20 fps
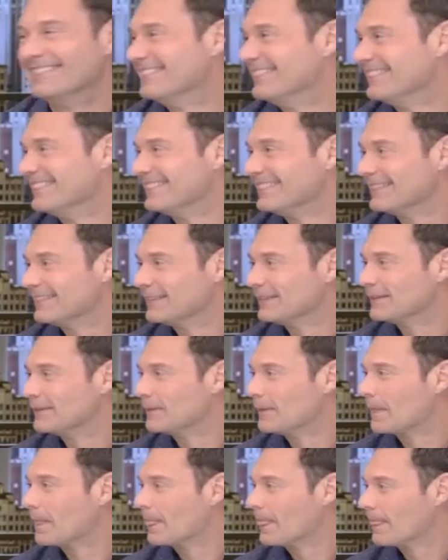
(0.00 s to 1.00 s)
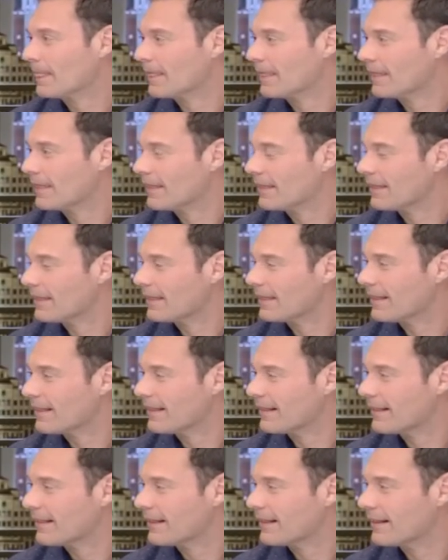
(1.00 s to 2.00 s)

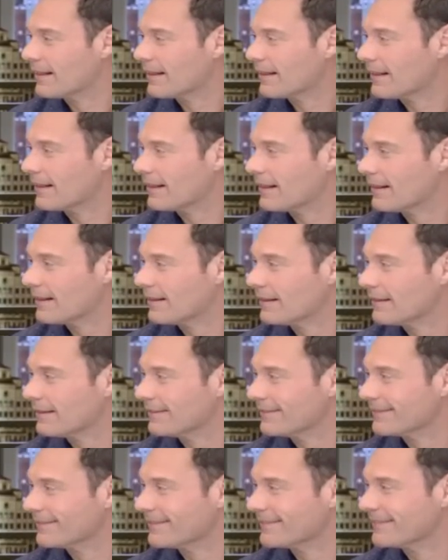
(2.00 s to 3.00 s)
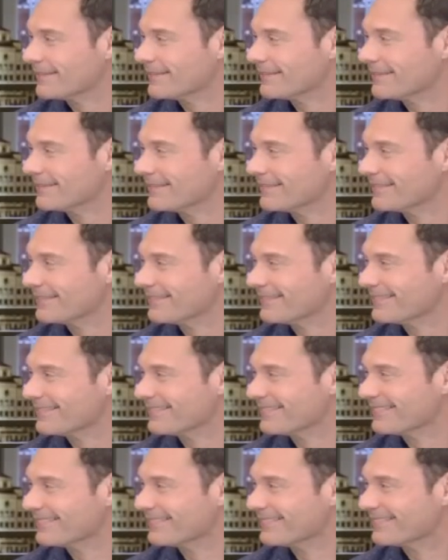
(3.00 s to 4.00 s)

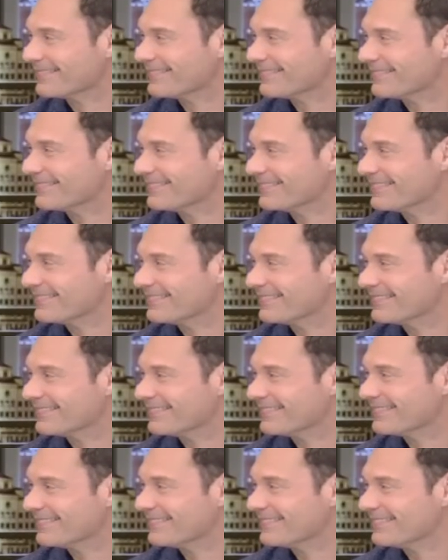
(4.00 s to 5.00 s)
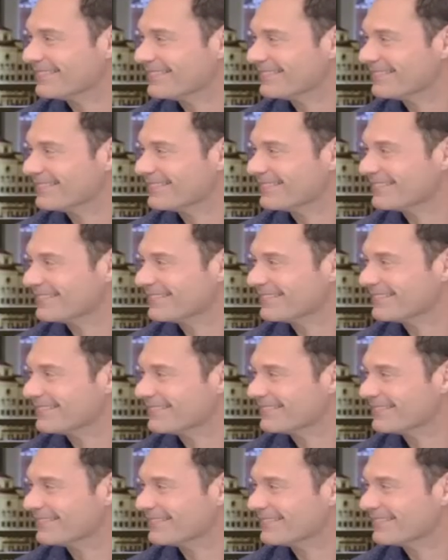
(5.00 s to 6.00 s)

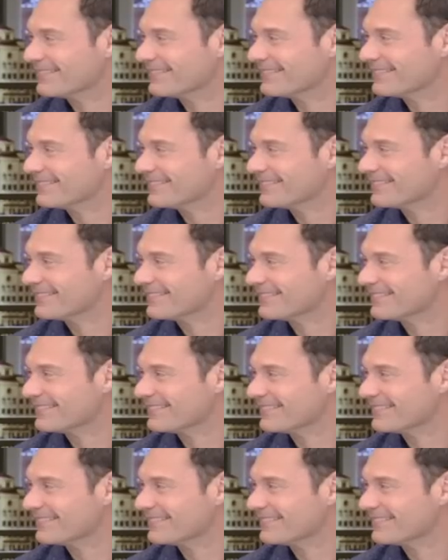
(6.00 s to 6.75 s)
This person isn't speaking.